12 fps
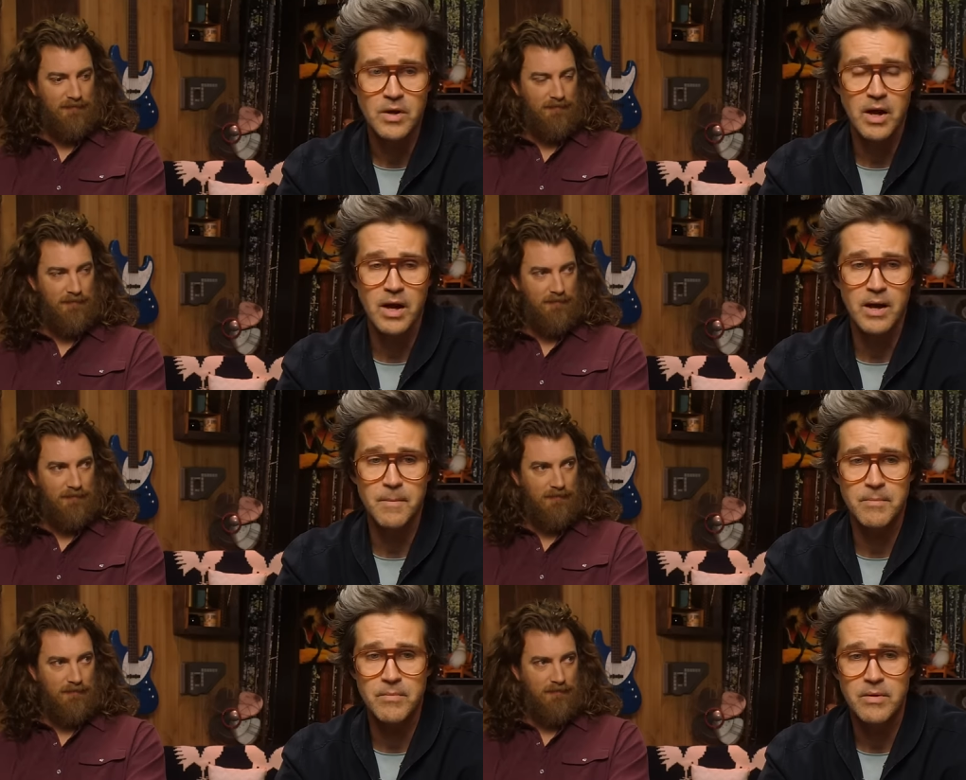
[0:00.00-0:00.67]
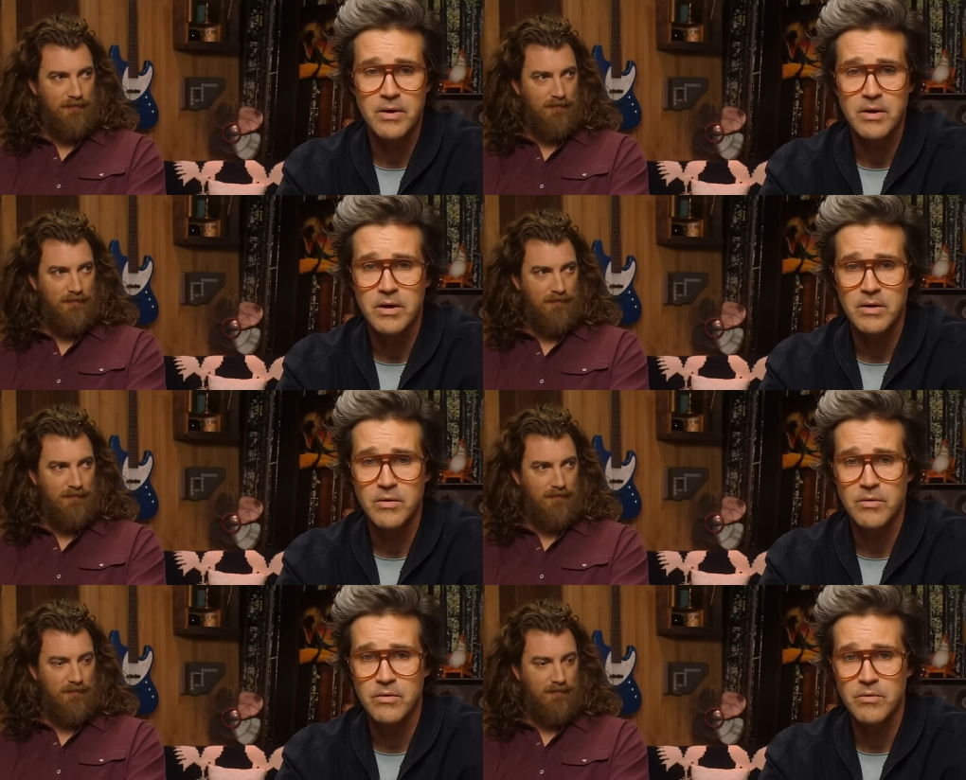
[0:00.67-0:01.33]
Speaker 1: Um,
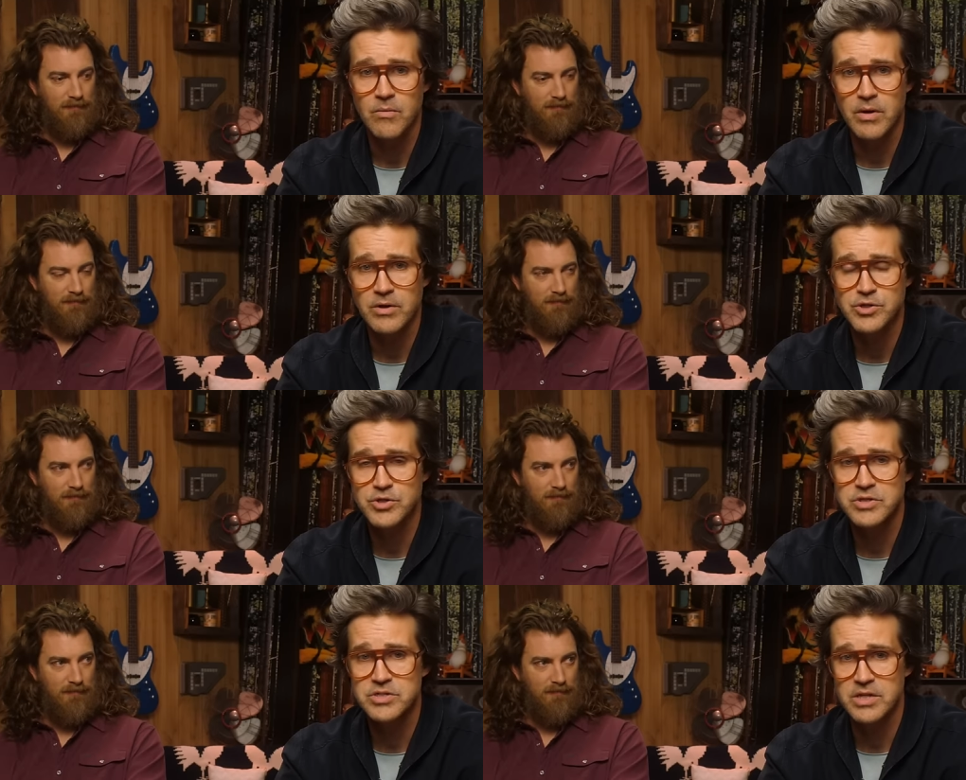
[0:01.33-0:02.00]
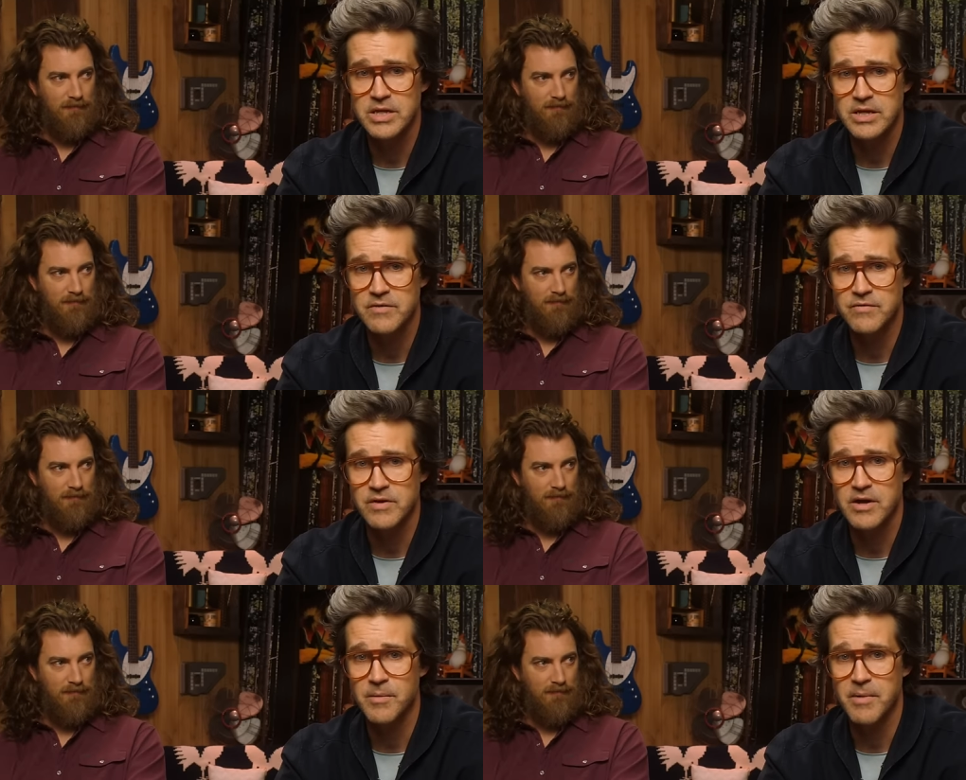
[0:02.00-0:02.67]
why don't you just leave
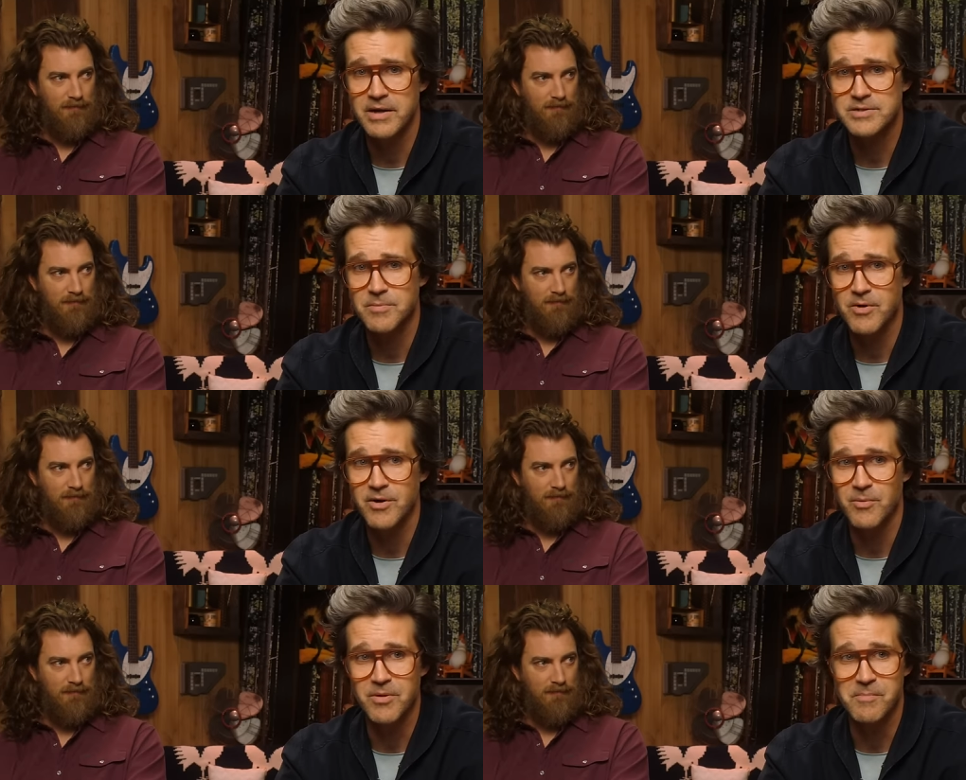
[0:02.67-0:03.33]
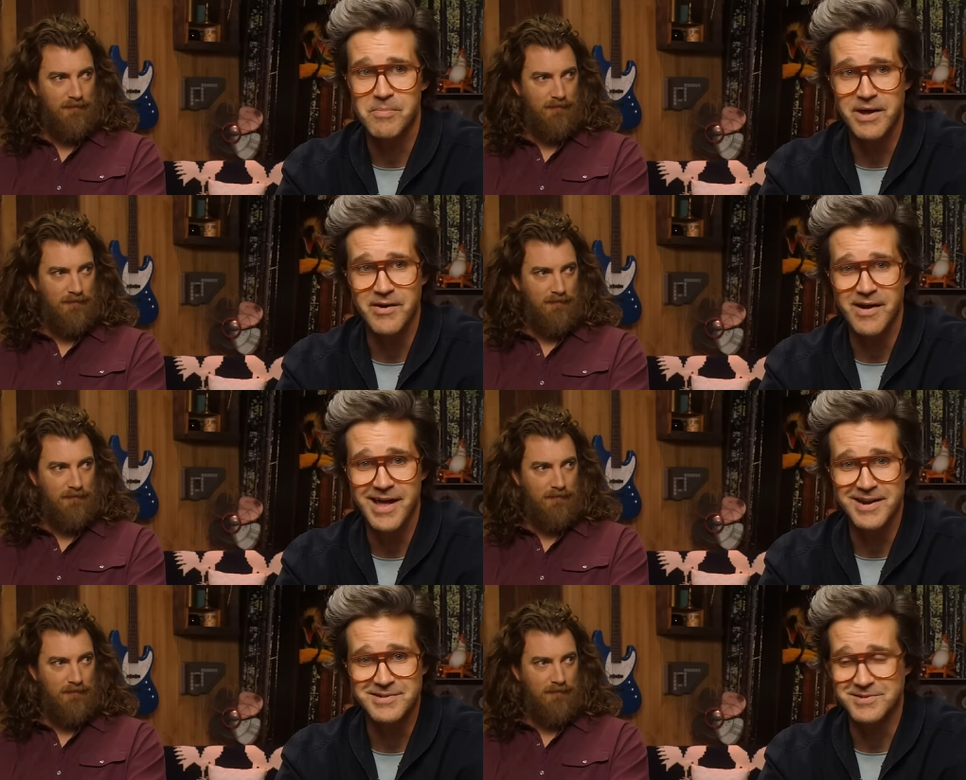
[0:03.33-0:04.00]
and come back tomorrow with a better
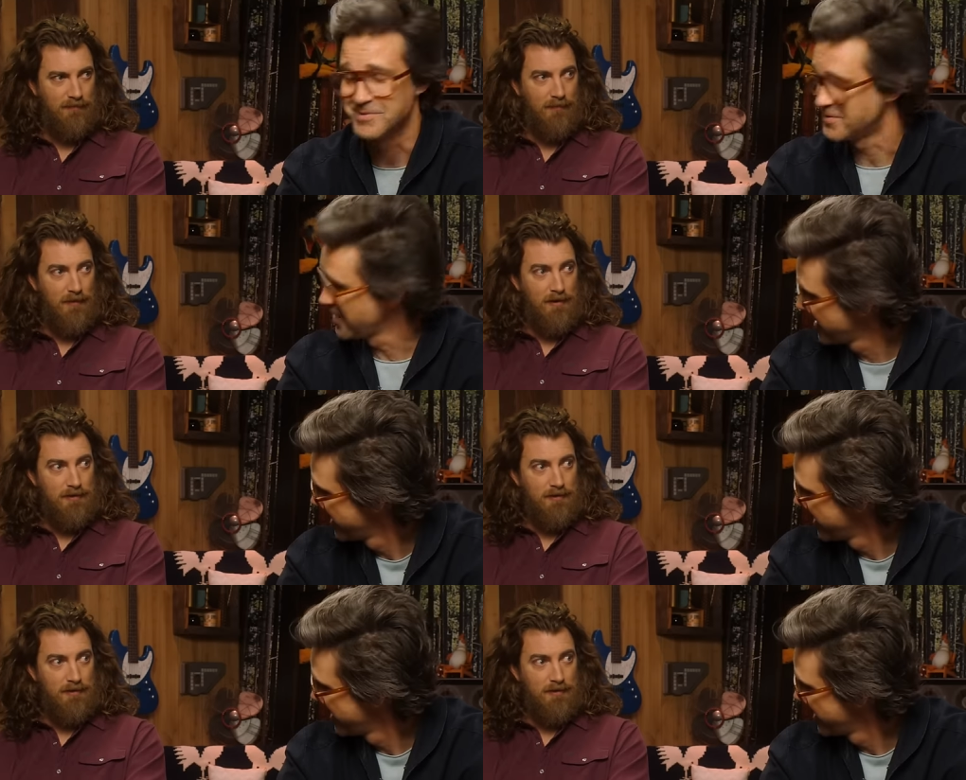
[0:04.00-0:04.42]
attitude?